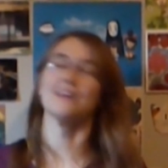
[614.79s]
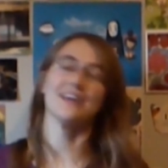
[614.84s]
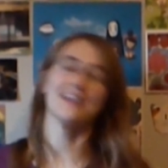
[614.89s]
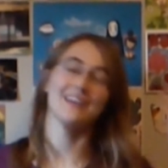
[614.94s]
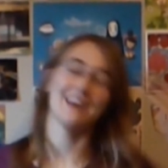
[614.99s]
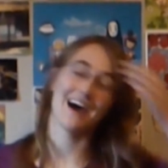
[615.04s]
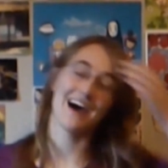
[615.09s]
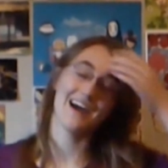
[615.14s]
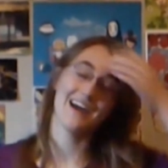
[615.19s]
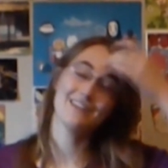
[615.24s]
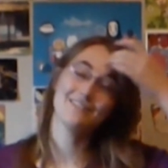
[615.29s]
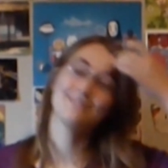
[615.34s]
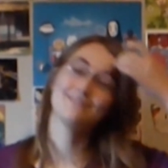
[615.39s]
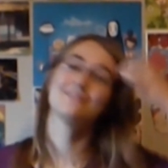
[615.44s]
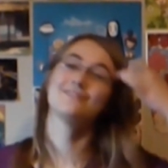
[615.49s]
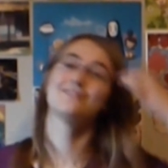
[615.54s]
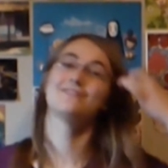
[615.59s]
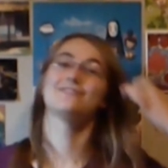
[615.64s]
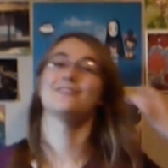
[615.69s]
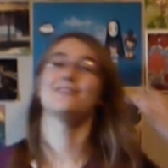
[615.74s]
And I
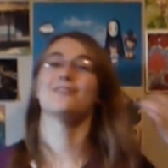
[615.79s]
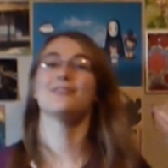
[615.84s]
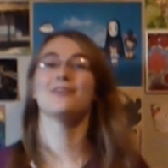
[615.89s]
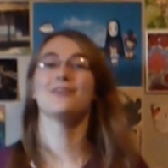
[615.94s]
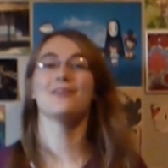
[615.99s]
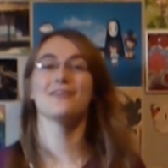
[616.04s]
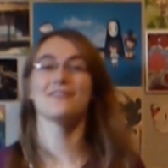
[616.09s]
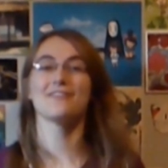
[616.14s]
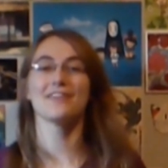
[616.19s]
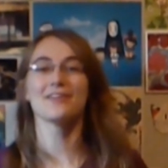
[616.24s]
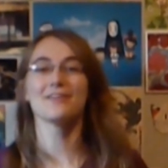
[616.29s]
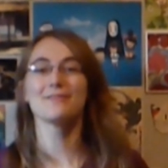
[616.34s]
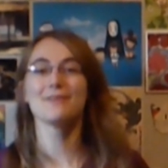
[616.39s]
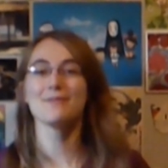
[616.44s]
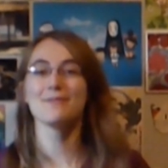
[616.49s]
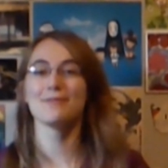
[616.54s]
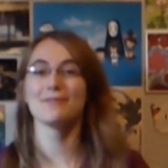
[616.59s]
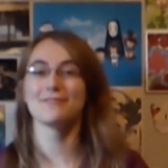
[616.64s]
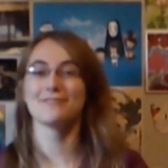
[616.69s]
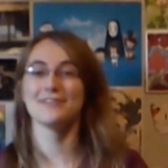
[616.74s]
don't know if other
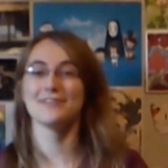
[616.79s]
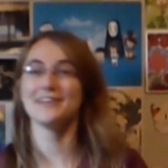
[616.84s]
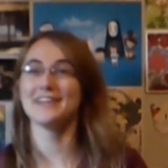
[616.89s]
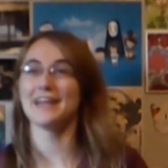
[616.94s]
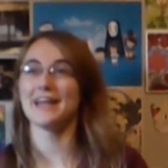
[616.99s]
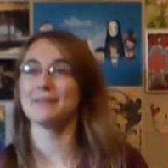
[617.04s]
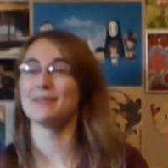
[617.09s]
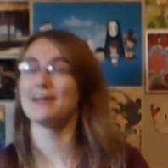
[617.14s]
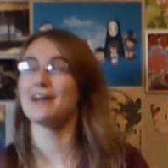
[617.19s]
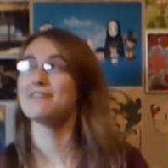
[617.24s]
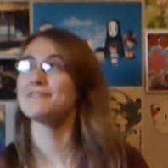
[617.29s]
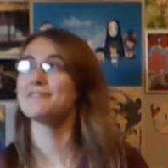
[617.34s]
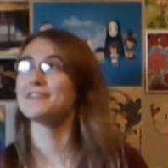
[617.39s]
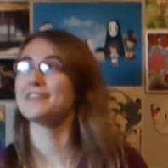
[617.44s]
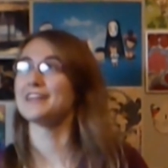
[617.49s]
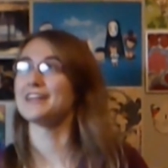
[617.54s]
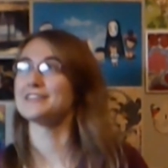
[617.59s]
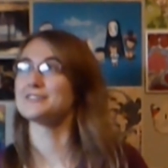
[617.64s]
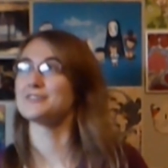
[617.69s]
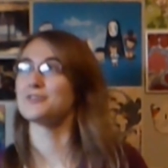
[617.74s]
people feel that, but I feel
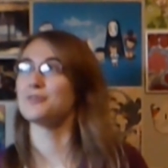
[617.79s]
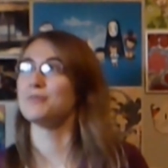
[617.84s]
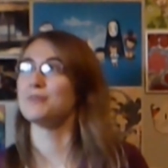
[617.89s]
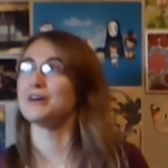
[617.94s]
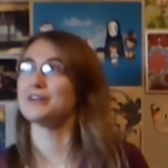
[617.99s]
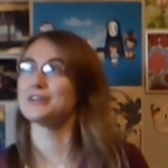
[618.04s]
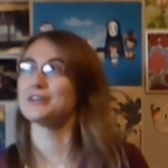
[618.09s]
that so much.